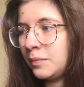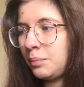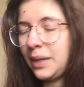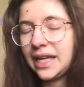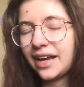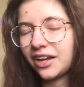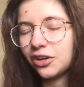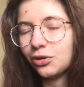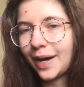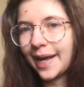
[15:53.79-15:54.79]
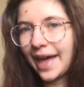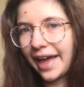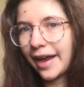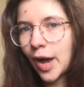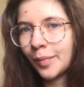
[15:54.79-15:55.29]
being who I
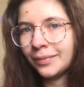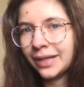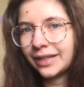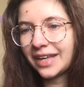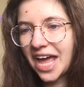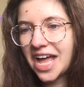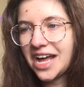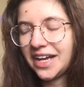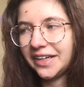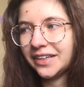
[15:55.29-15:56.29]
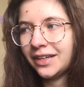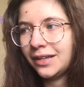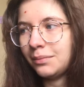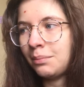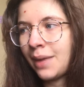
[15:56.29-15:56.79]
am can
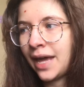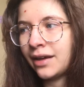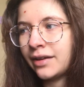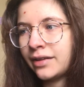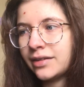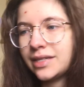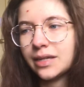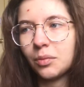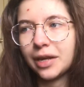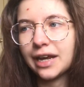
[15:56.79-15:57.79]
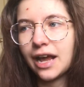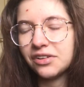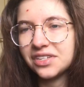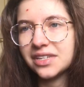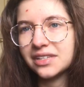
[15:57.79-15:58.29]
make someone
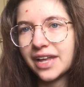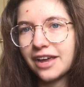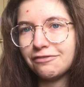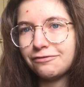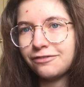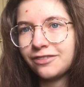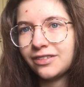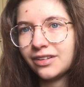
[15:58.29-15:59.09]
else's life